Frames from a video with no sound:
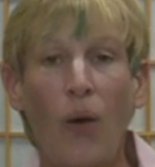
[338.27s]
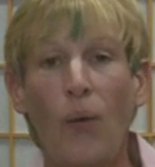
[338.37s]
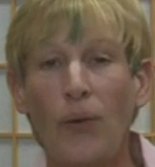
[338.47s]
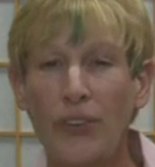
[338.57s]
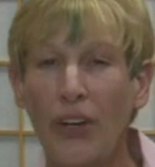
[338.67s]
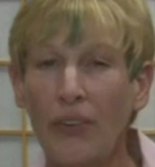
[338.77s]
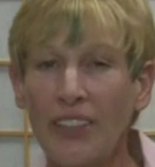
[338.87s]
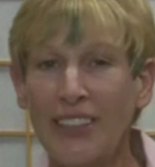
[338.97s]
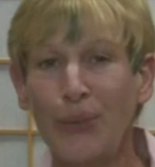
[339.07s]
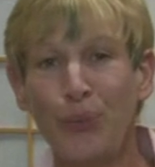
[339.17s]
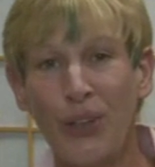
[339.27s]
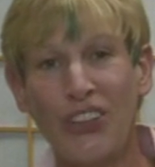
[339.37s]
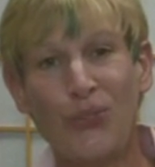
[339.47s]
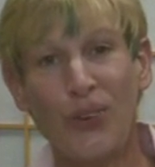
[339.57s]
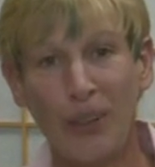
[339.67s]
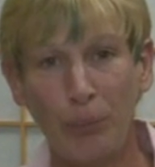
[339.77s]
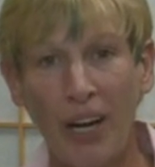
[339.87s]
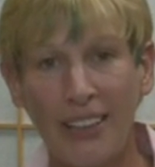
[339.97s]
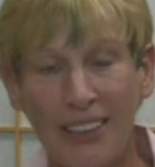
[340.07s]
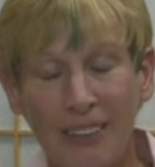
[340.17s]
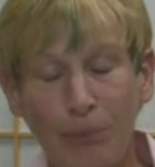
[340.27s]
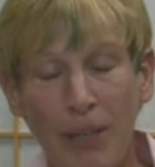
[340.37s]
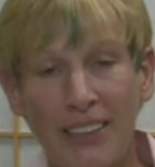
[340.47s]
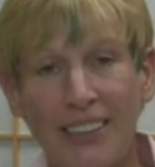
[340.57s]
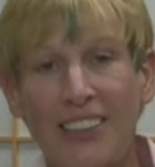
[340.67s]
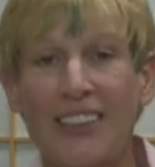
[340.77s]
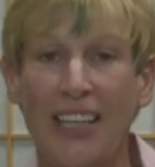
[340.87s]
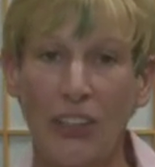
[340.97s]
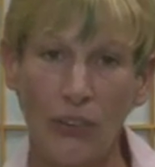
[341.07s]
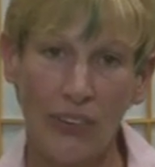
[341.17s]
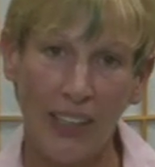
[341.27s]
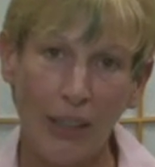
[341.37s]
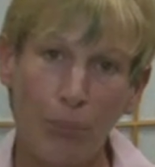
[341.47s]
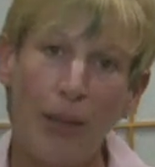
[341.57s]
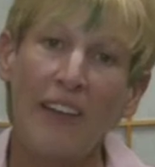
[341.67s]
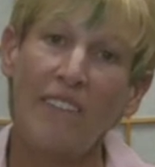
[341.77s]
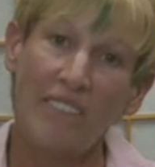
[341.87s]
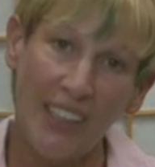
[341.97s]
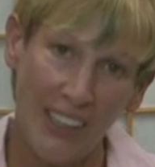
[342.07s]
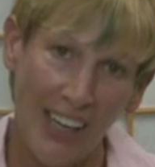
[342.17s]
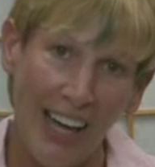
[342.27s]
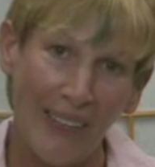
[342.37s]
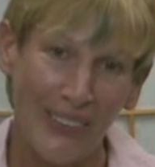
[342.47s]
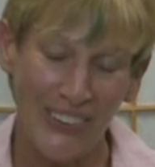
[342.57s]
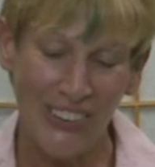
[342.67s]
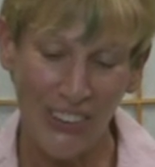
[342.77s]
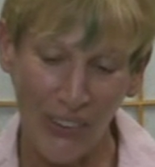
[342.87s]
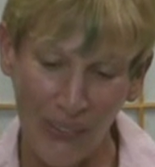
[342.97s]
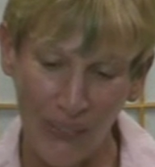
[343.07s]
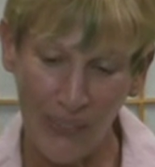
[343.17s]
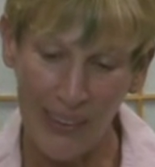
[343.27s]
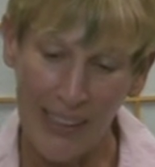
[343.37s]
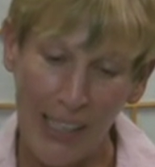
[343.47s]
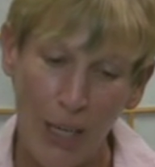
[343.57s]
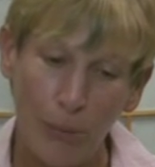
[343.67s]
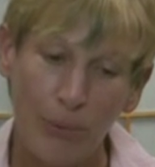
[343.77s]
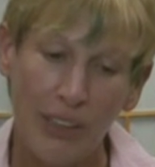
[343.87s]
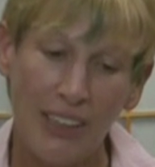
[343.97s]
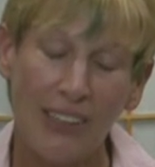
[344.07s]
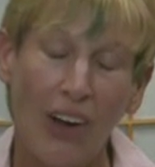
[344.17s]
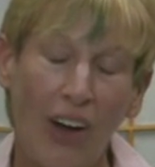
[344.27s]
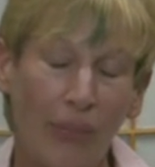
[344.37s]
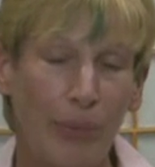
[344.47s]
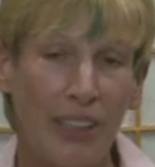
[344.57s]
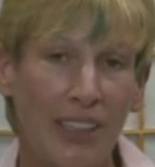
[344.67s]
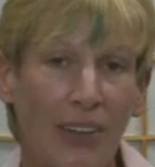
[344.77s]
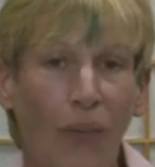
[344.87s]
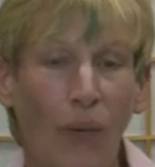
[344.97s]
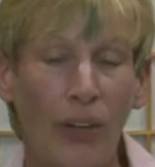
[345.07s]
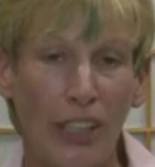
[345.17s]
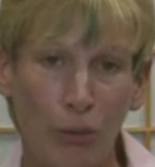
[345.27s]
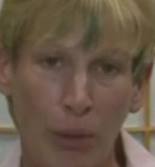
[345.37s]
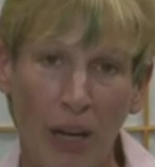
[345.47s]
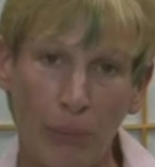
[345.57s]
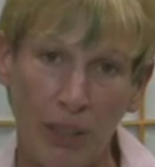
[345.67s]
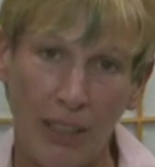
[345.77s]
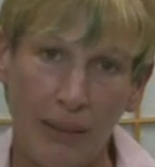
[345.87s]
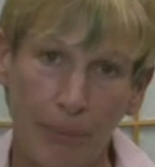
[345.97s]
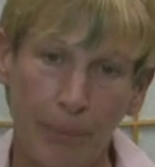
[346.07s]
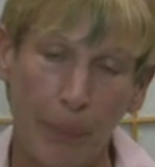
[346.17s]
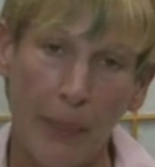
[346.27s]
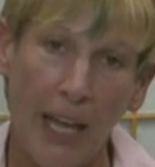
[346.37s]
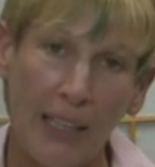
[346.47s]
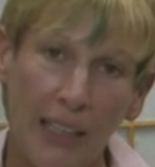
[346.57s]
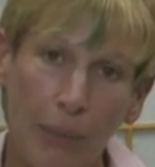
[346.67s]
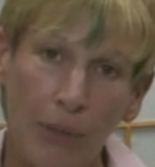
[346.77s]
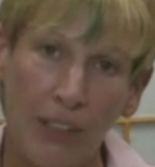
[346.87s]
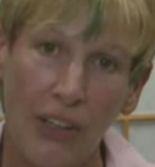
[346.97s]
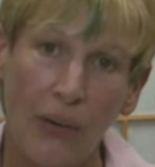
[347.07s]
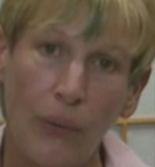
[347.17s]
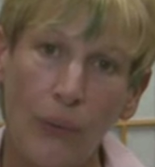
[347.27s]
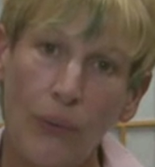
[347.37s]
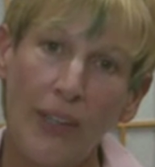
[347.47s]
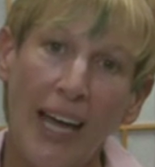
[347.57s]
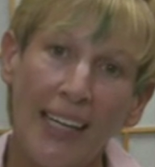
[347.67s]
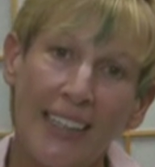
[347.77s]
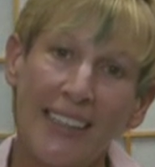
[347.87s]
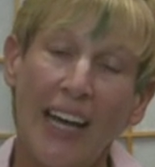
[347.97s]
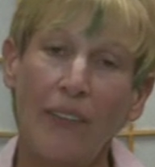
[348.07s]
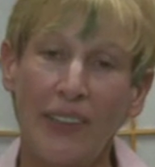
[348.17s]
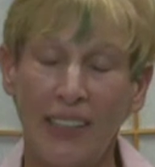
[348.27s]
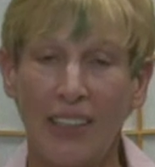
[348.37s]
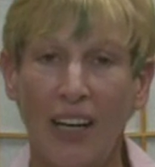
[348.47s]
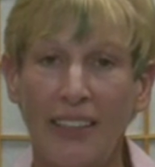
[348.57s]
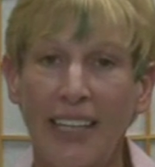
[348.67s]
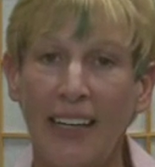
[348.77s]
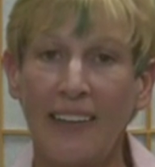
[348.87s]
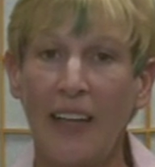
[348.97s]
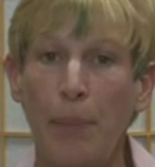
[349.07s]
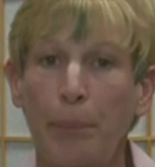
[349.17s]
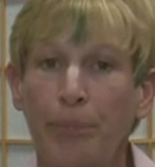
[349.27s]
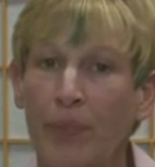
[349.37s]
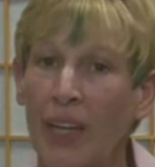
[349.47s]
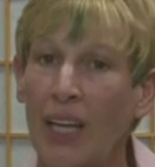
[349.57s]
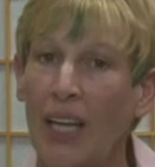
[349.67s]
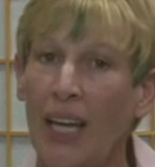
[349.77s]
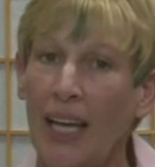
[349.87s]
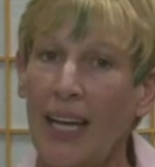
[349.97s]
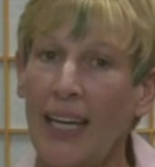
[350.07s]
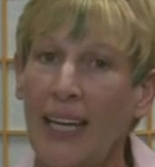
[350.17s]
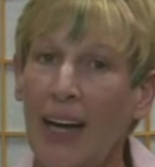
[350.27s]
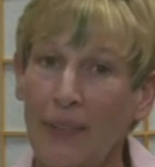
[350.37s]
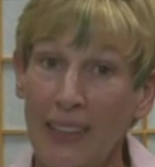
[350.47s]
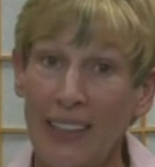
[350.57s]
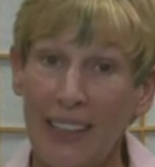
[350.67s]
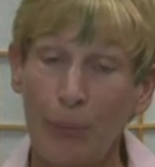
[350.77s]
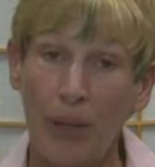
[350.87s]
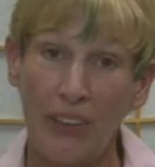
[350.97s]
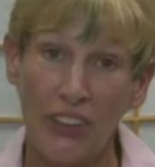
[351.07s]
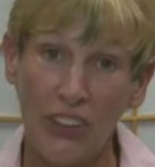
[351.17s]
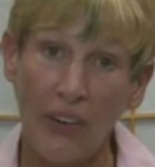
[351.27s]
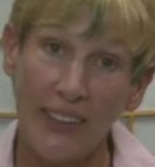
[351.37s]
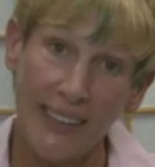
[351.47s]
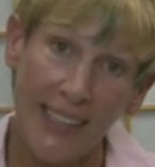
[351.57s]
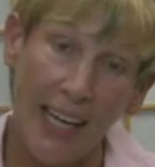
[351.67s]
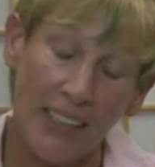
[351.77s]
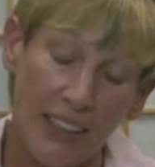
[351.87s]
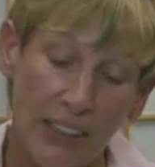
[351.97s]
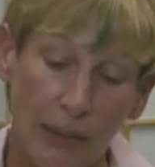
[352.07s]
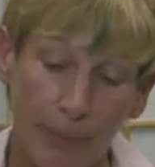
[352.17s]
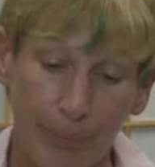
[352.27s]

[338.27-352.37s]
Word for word: or know someone with a positive message that you think may fit our show, please call me or email me and let me know who that is, how we can contact them, and how we can get them on the show as a guest.